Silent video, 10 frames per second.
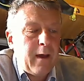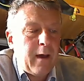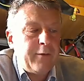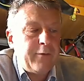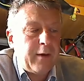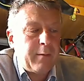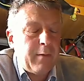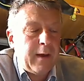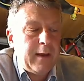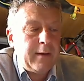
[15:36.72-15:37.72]
I shake
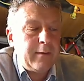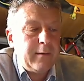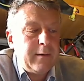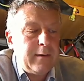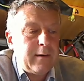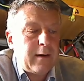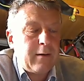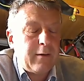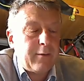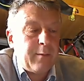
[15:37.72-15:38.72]
my head. I
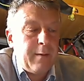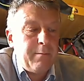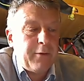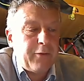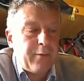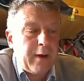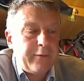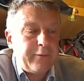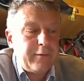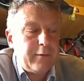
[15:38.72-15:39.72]
can't remember the
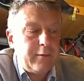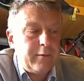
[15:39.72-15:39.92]
rest.